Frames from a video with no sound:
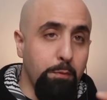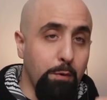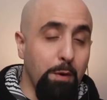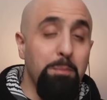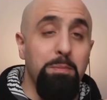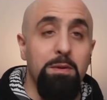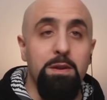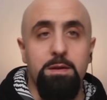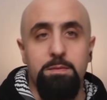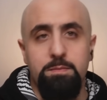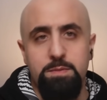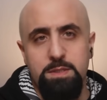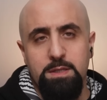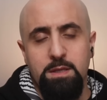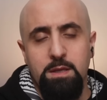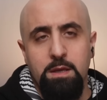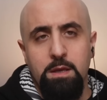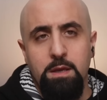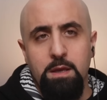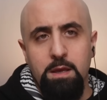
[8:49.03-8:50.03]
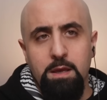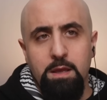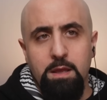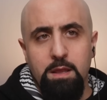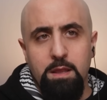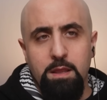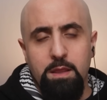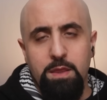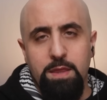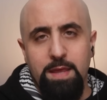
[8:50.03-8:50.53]
problems
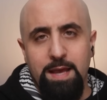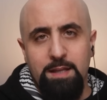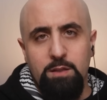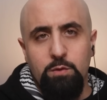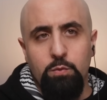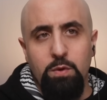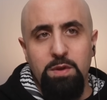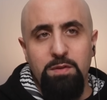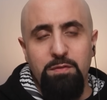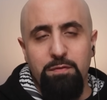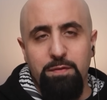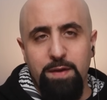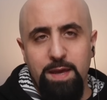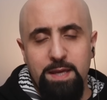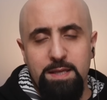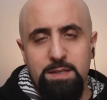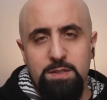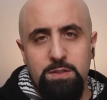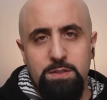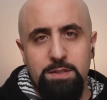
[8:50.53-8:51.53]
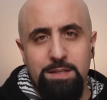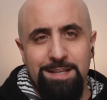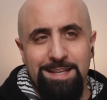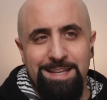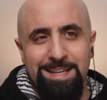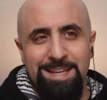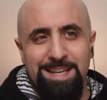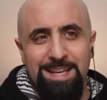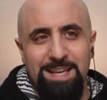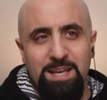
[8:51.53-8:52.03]
that we faced
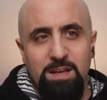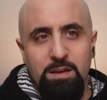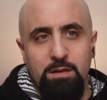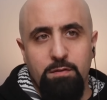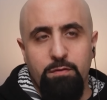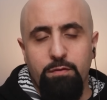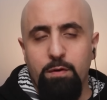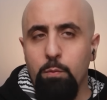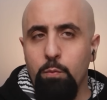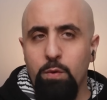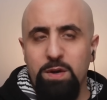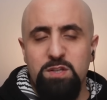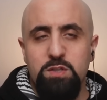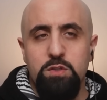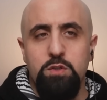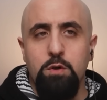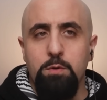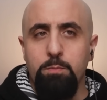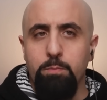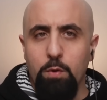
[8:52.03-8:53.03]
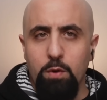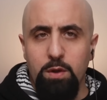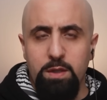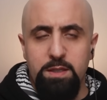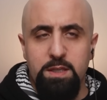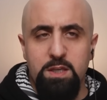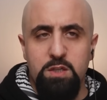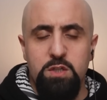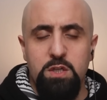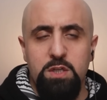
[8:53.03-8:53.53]
from Western
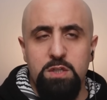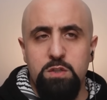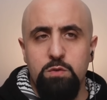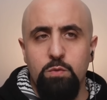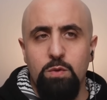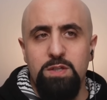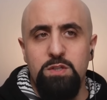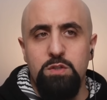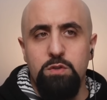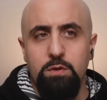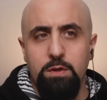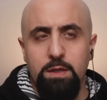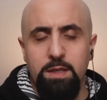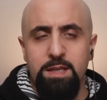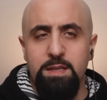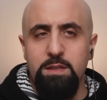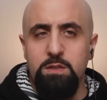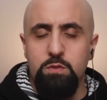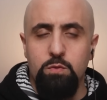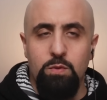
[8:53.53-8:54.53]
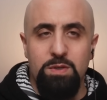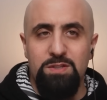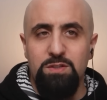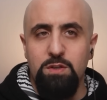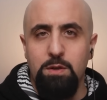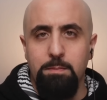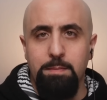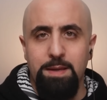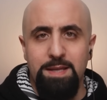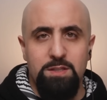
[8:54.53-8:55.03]
politicians, Western leaders,
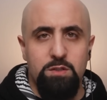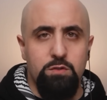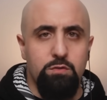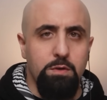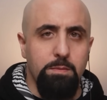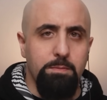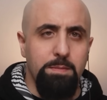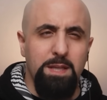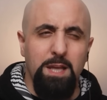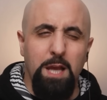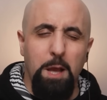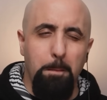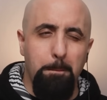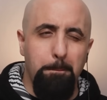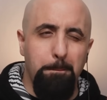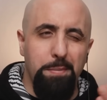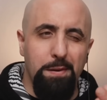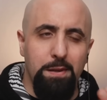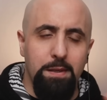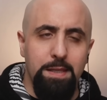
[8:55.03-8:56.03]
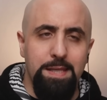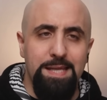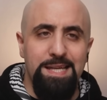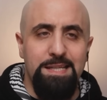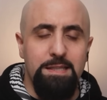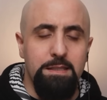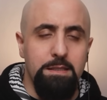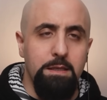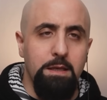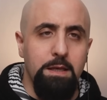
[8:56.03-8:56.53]
Western mainstream media,
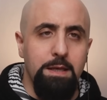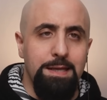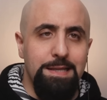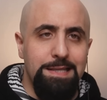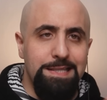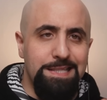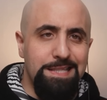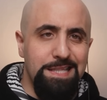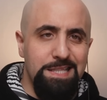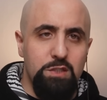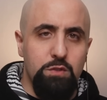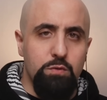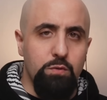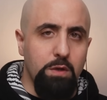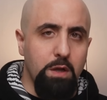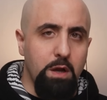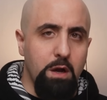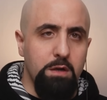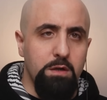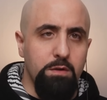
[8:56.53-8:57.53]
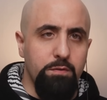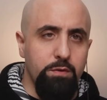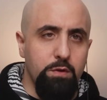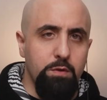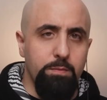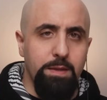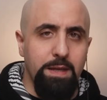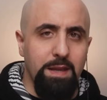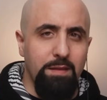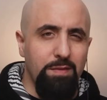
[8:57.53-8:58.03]
complete disregard of
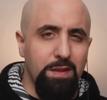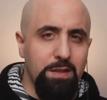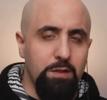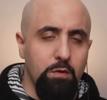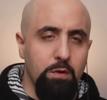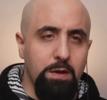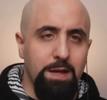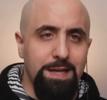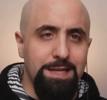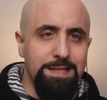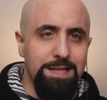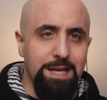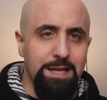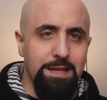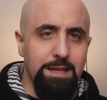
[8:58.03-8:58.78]
human life. They talk